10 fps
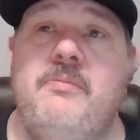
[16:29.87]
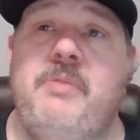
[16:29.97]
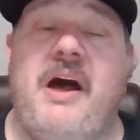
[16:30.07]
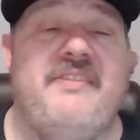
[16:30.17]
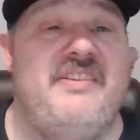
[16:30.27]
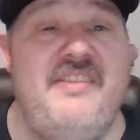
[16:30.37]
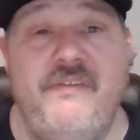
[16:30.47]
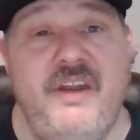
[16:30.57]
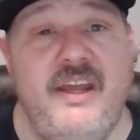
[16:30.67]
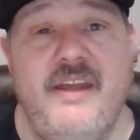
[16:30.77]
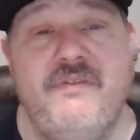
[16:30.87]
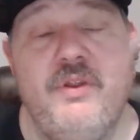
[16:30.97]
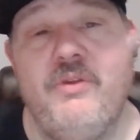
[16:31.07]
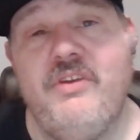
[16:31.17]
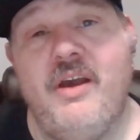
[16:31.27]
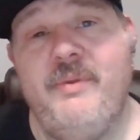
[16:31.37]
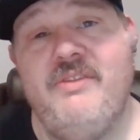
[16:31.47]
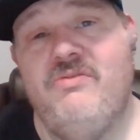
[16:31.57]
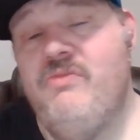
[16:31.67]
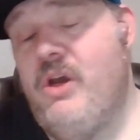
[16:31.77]
positivity came from those
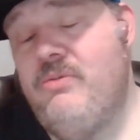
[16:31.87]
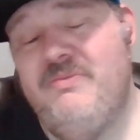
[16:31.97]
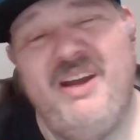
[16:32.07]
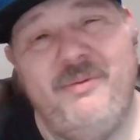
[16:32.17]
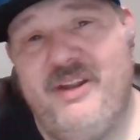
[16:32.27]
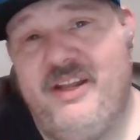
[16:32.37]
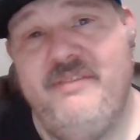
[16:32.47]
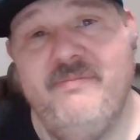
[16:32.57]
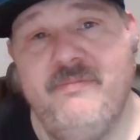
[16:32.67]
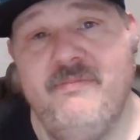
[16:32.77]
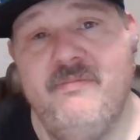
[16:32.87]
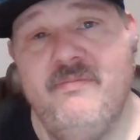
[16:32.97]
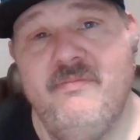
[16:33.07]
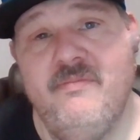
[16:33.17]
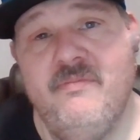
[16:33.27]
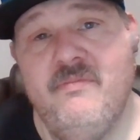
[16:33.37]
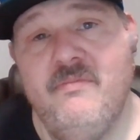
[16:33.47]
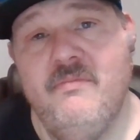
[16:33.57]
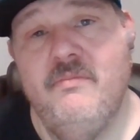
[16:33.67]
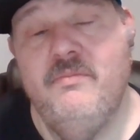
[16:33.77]
comments? No, not really.
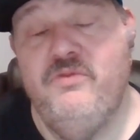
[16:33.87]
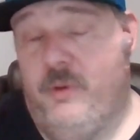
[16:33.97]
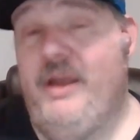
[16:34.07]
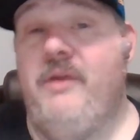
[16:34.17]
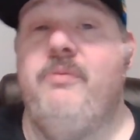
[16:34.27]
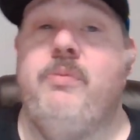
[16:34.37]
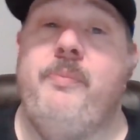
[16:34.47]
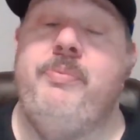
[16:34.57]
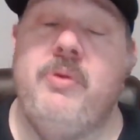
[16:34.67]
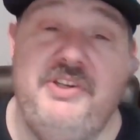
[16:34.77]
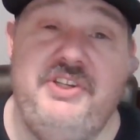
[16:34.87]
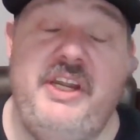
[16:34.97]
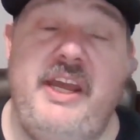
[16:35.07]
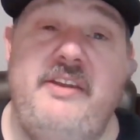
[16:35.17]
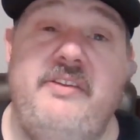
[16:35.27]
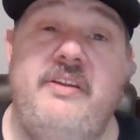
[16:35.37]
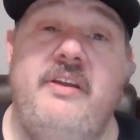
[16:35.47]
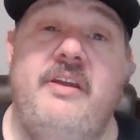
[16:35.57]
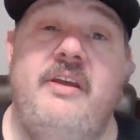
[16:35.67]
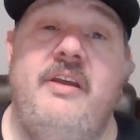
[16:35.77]
Do I appreciate
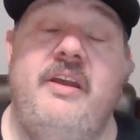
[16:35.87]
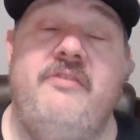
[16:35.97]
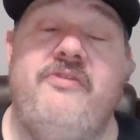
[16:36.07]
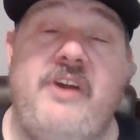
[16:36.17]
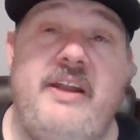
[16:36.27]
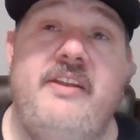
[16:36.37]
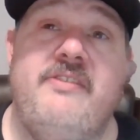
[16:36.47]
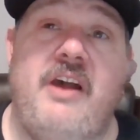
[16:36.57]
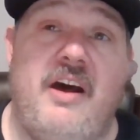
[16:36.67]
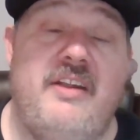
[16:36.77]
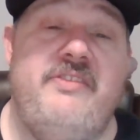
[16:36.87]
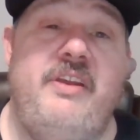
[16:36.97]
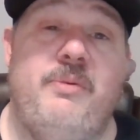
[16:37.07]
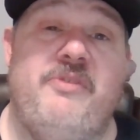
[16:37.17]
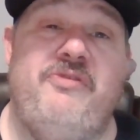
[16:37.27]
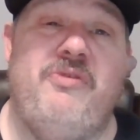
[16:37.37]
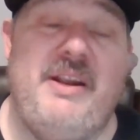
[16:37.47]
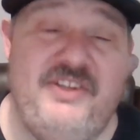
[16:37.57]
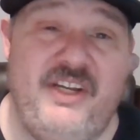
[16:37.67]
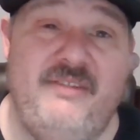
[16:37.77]
and find his honesty
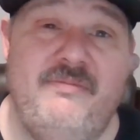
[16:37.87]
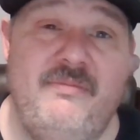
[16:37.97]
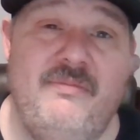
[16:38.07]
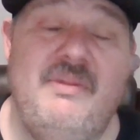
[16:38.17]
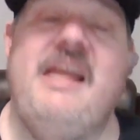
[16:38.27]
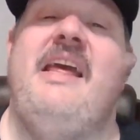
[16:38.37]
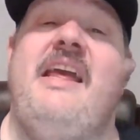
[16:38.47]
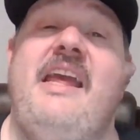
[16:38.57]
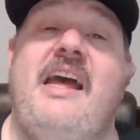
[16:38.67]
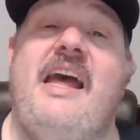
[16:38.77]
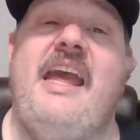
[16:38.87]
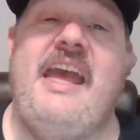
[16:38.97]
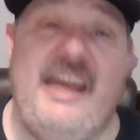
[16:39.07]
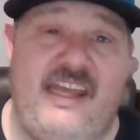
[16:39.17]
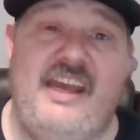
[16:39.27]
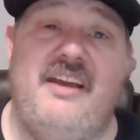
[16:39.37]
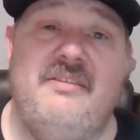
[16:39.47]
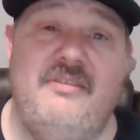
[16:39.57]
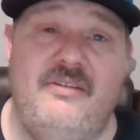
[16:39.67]
refreshing? Heck yeah.